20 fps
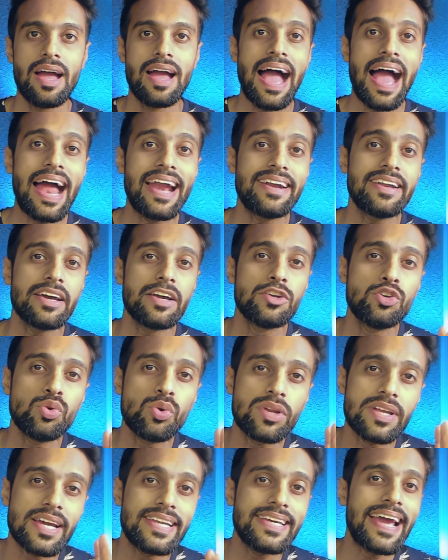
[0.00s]
and you
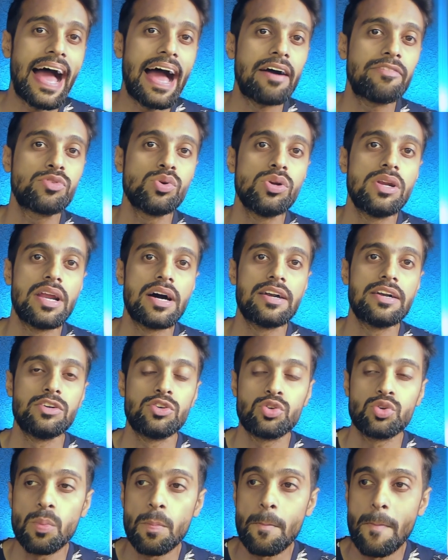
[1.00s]
really have to learn
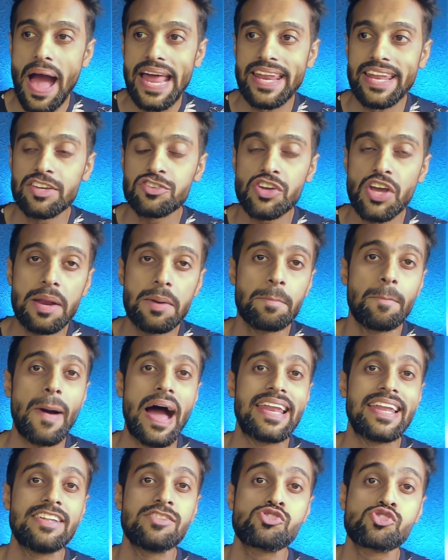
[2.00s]
to manage and
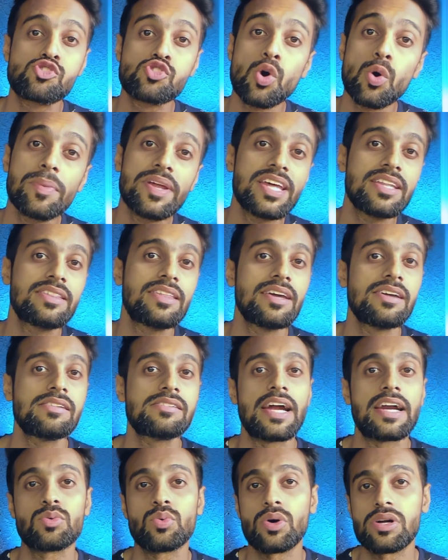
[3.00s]
balance so many things
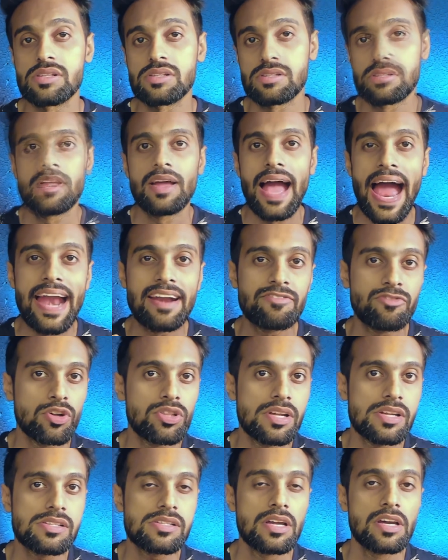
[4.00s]
at once. And for
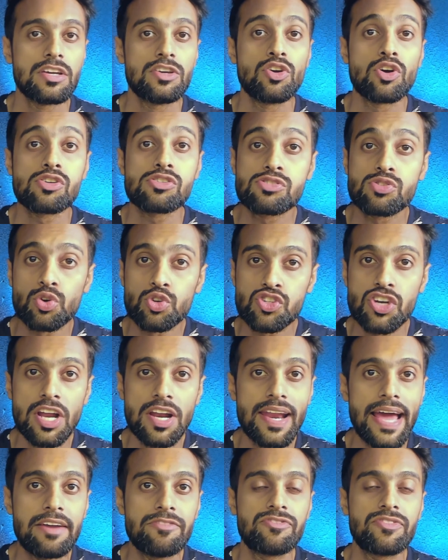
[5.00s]
this, your social
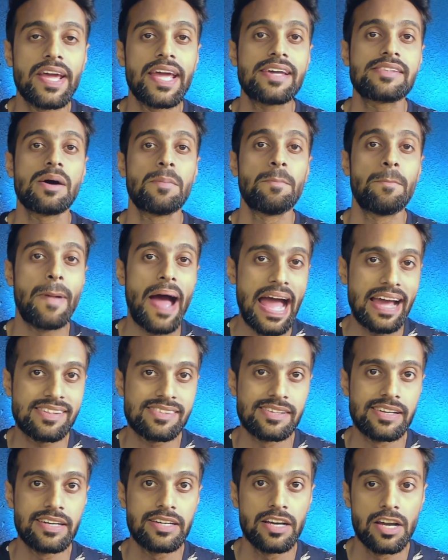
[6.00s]
life takes a
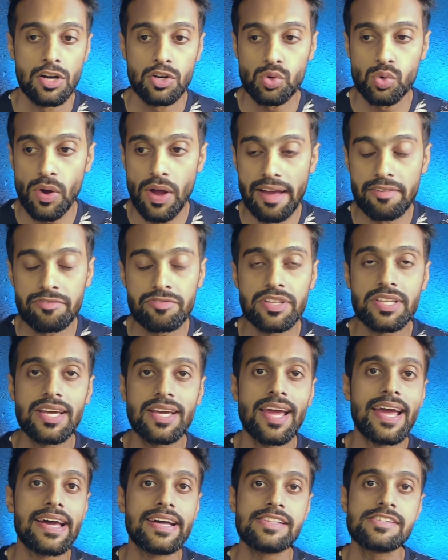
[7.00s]
backseat to
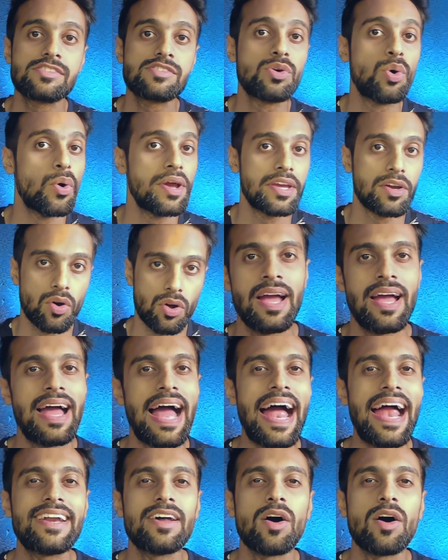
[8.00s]
everything else going on. And